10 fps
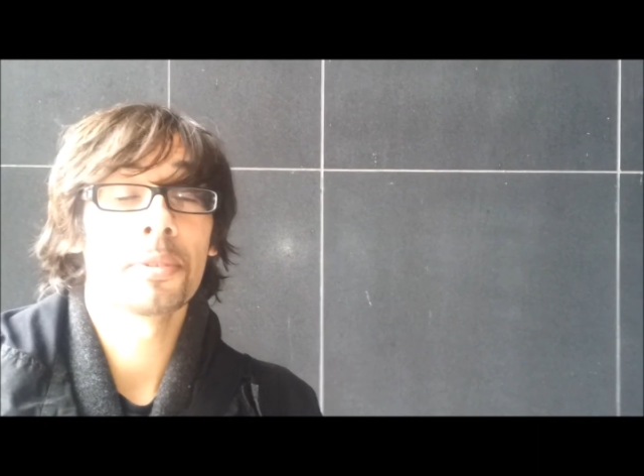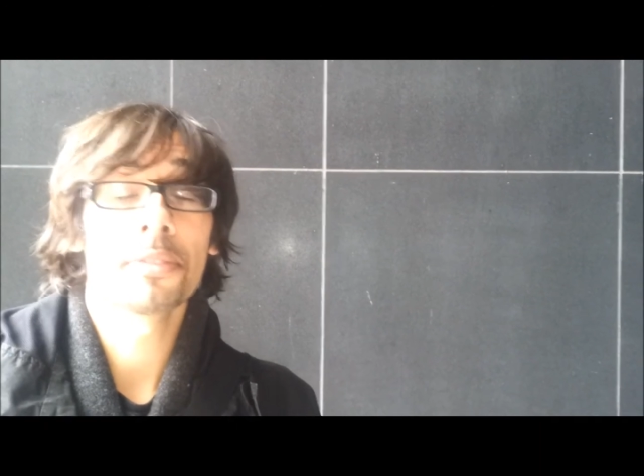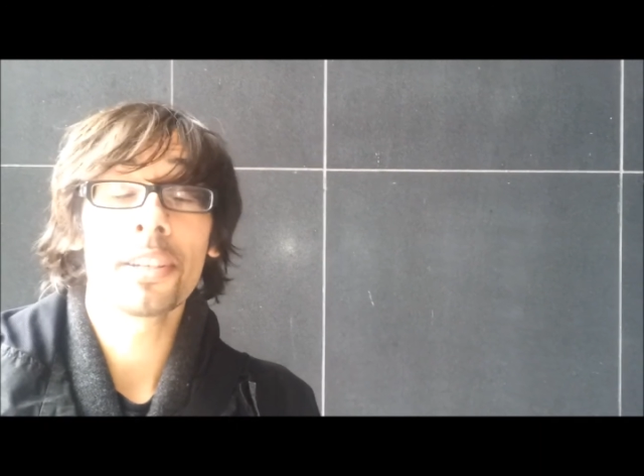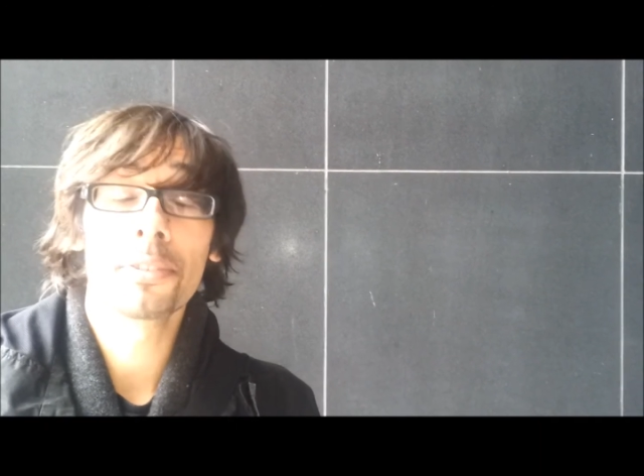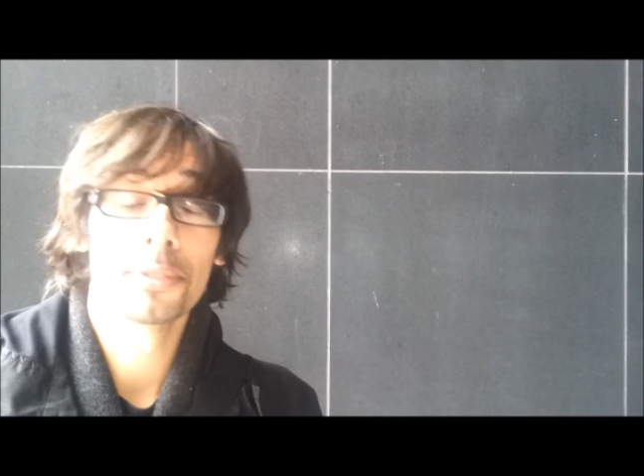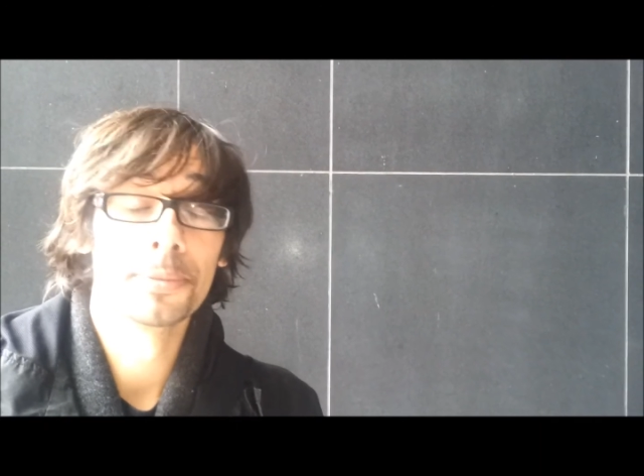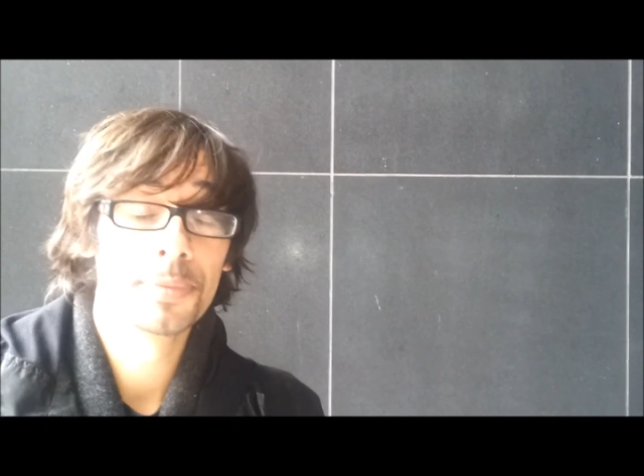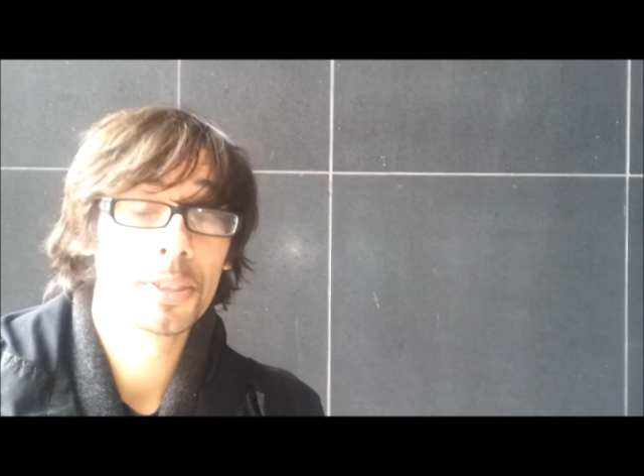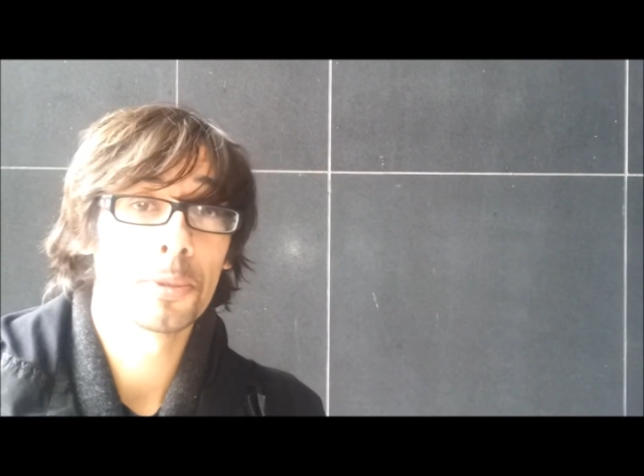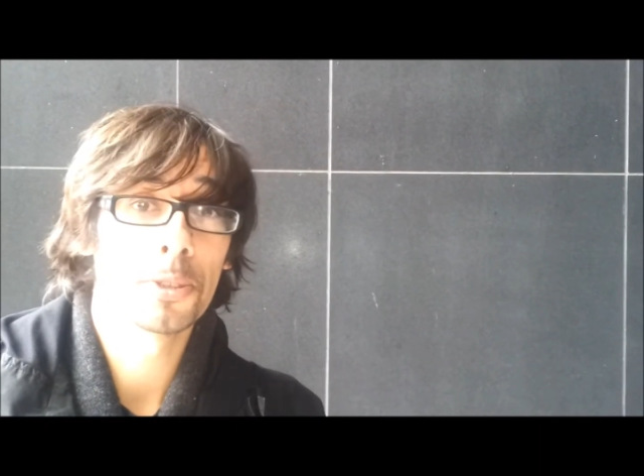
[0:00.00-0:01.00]
be faithful
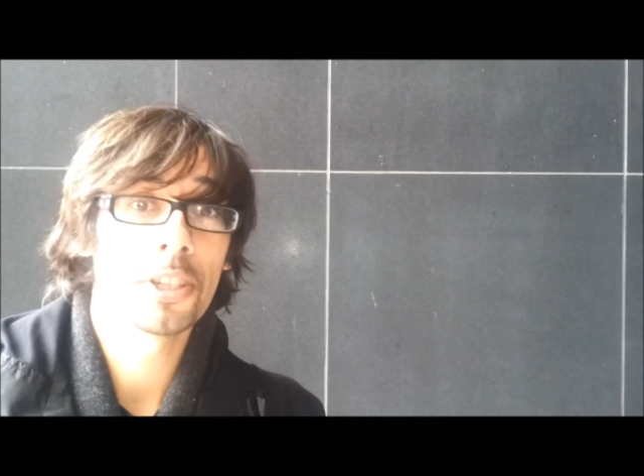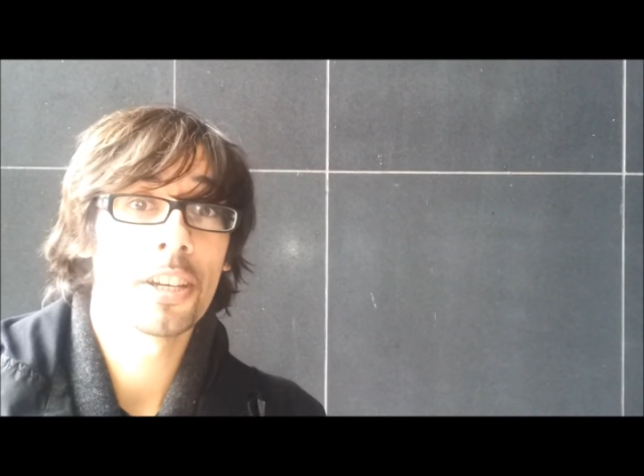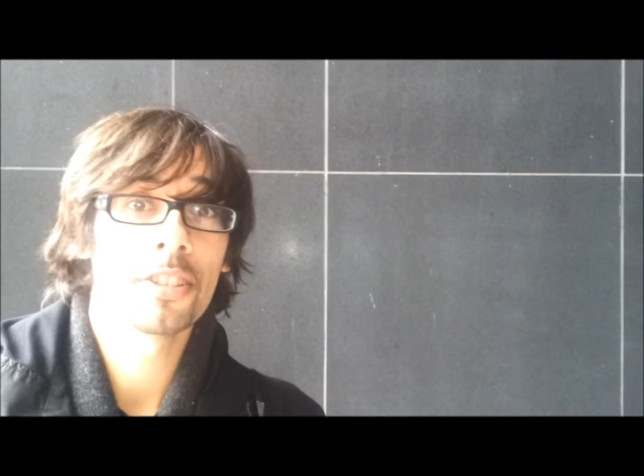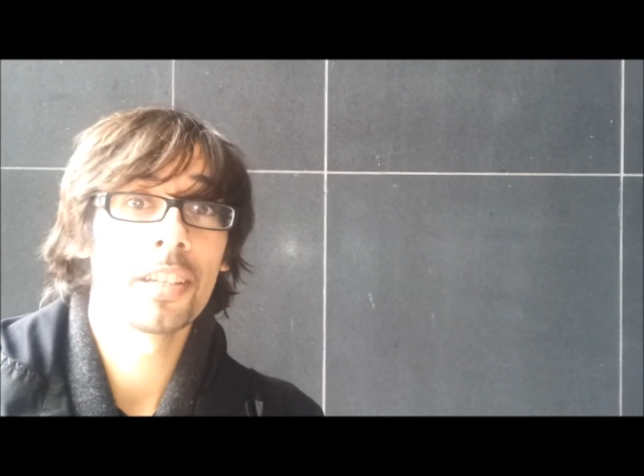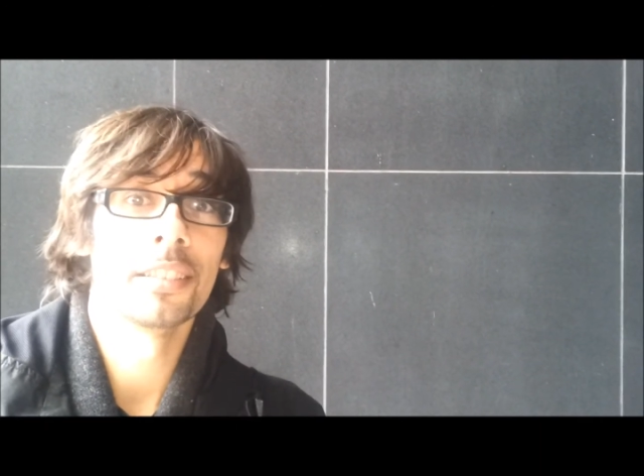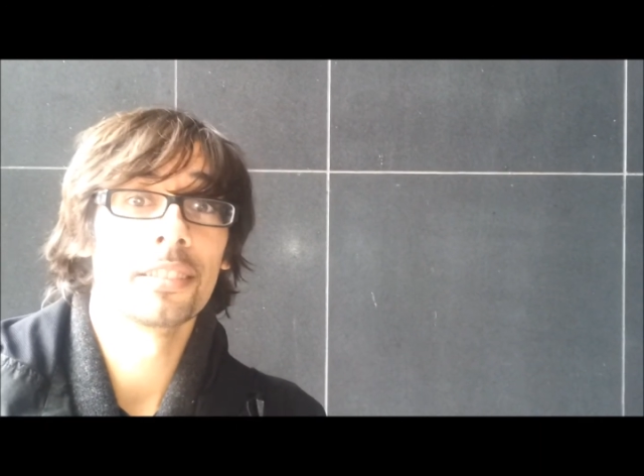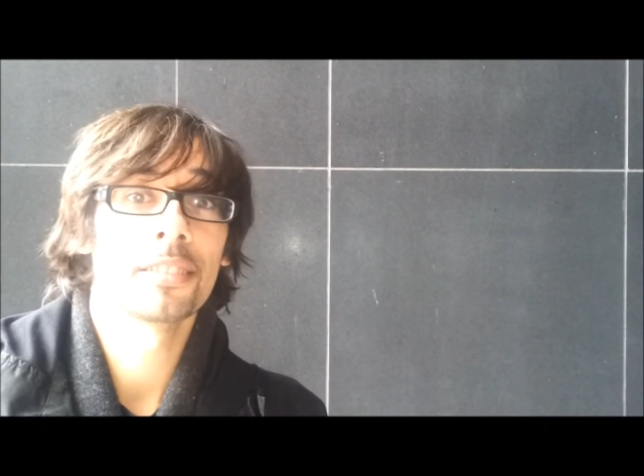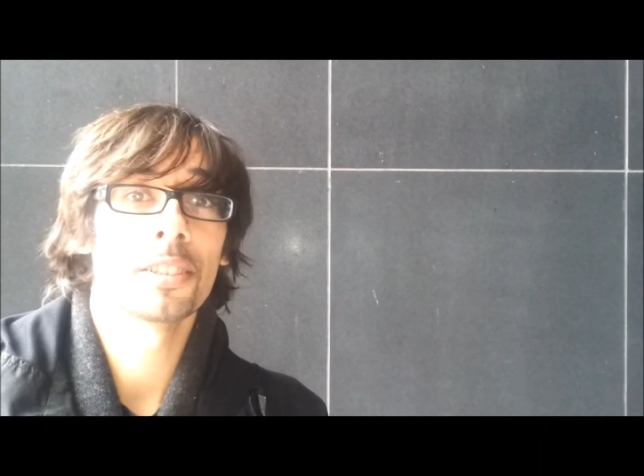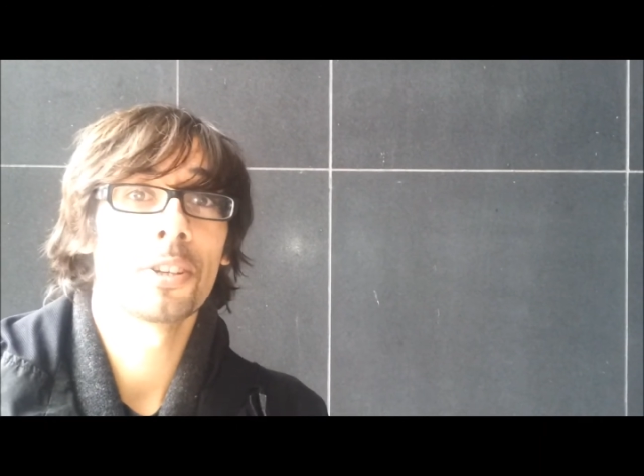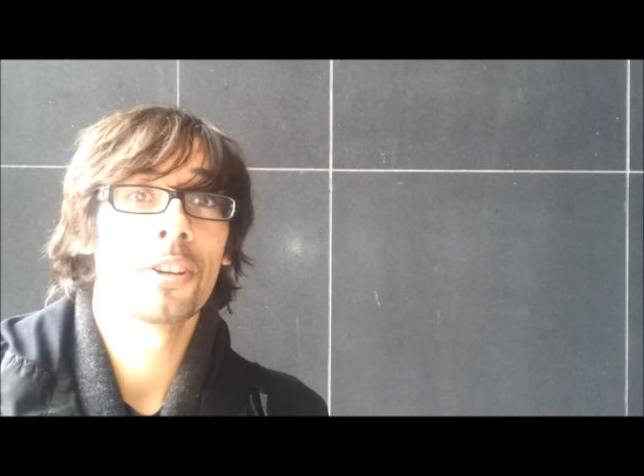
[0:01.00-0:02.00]
to what church
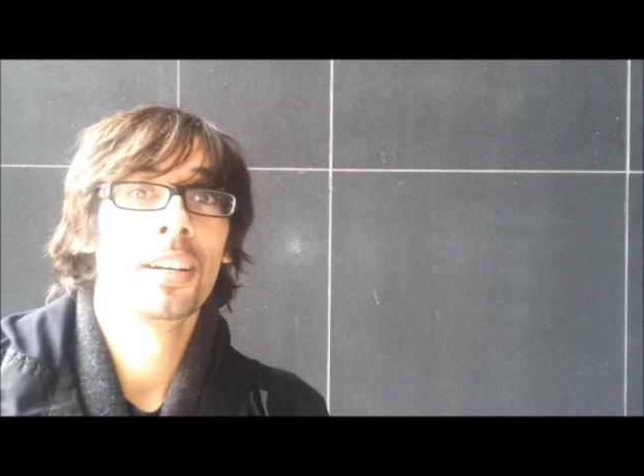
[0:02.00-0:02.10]
is, to not